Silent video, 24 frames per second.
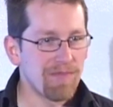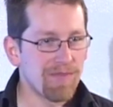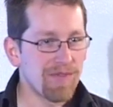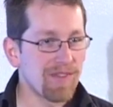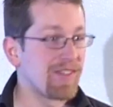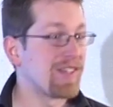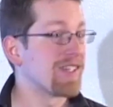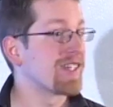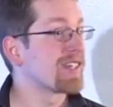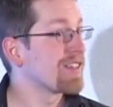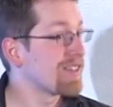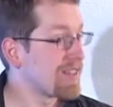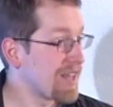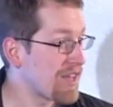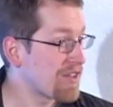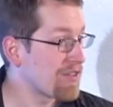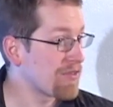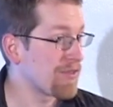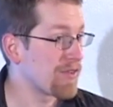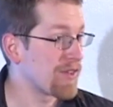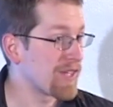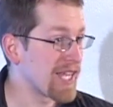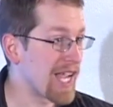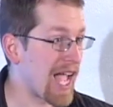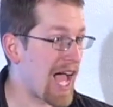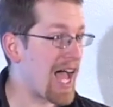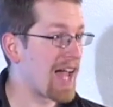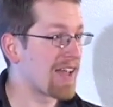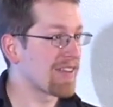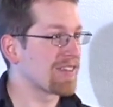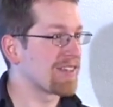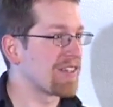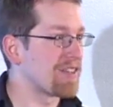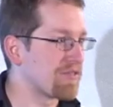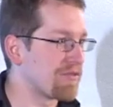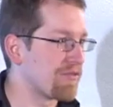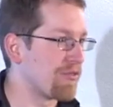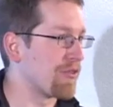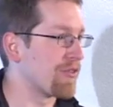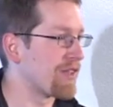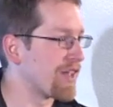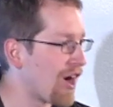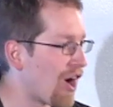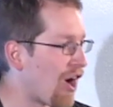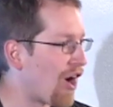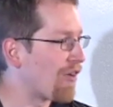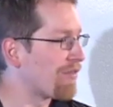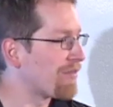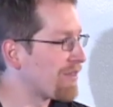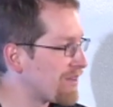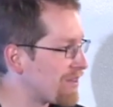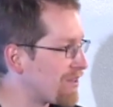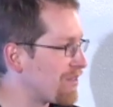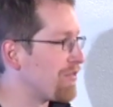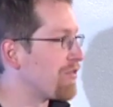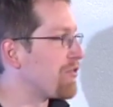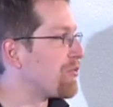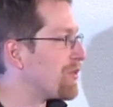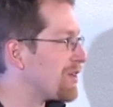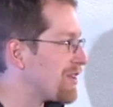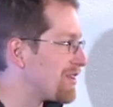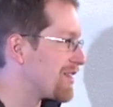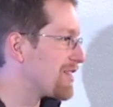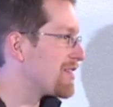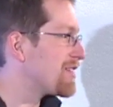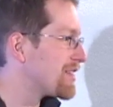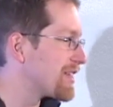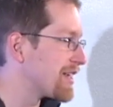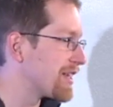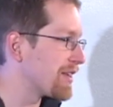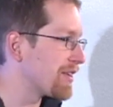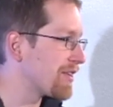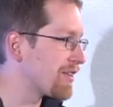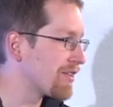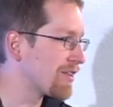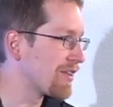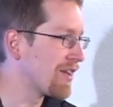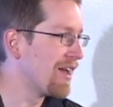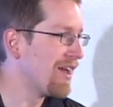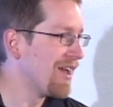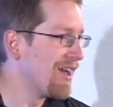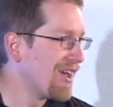successfully asking for the office of the resistance.